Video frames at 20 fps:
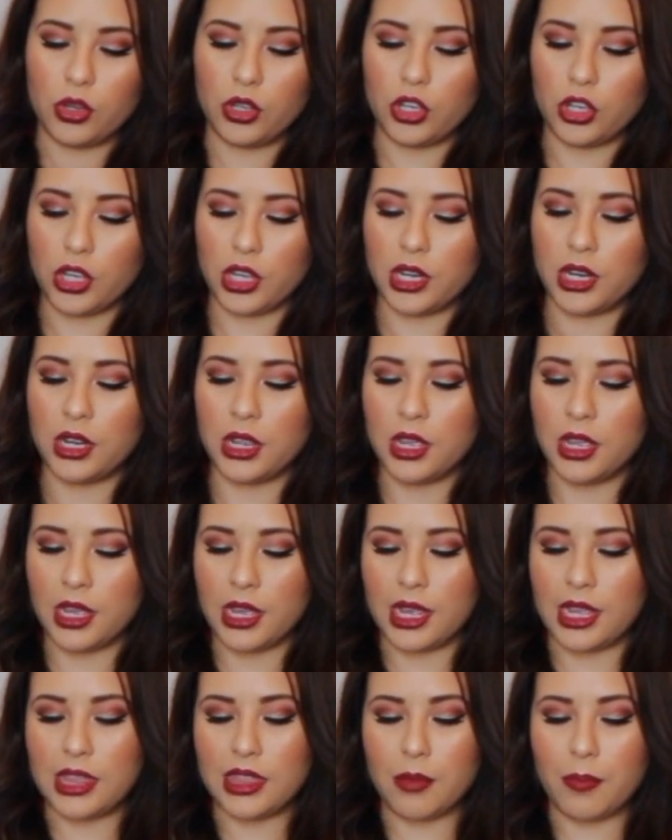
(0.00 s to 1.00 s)
good
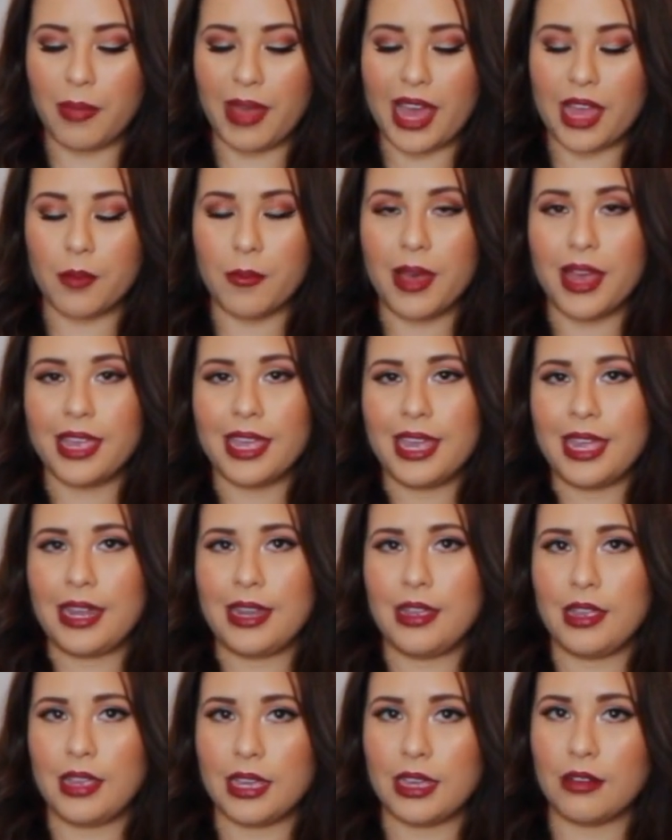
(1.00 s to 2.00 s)
in the back pocket,
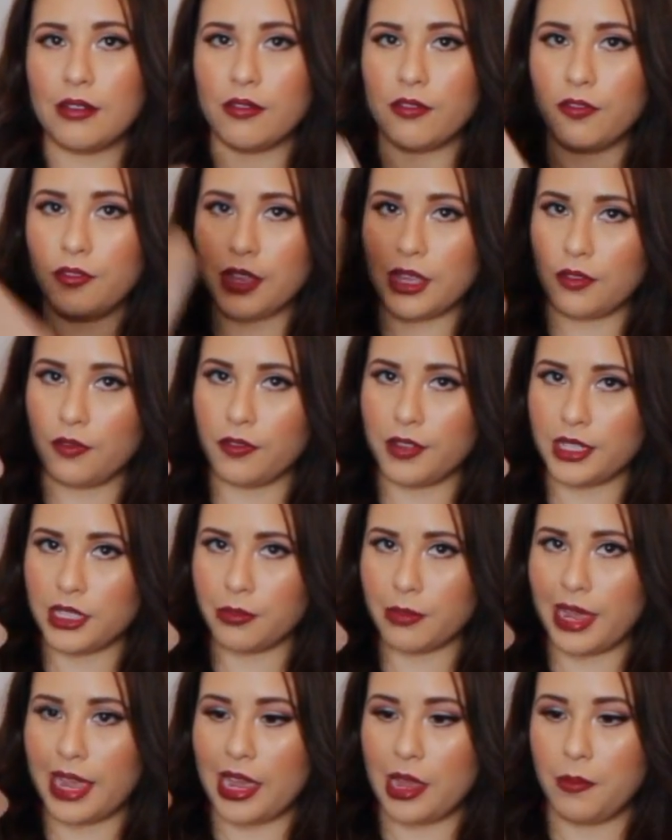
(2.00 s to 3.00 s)
and it fits
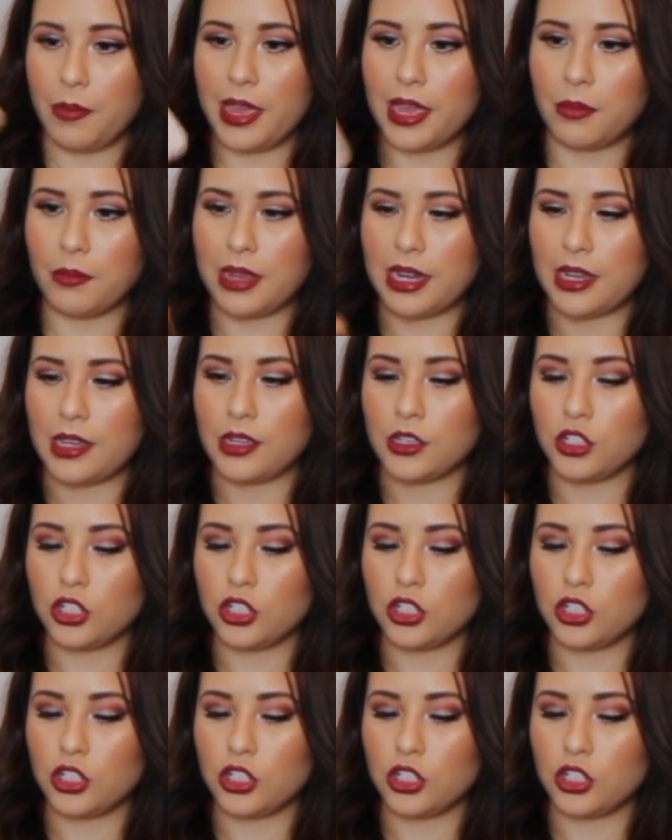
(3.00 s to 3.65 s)
my iPad mini.